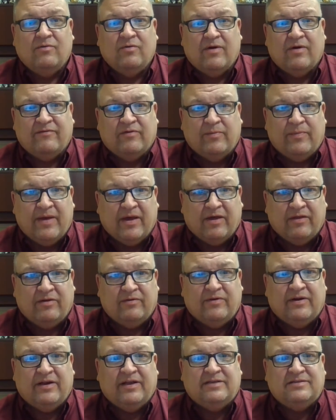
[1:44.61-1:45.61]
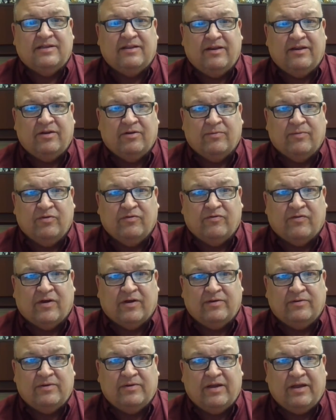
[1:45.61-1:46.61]
We'll have a bell that rings, and then you'll move
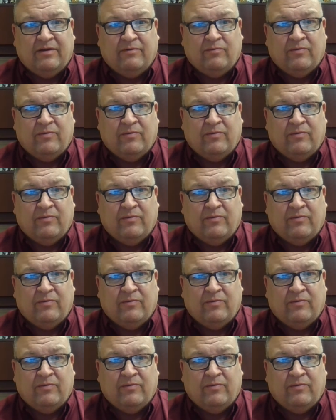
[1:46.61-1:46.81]
on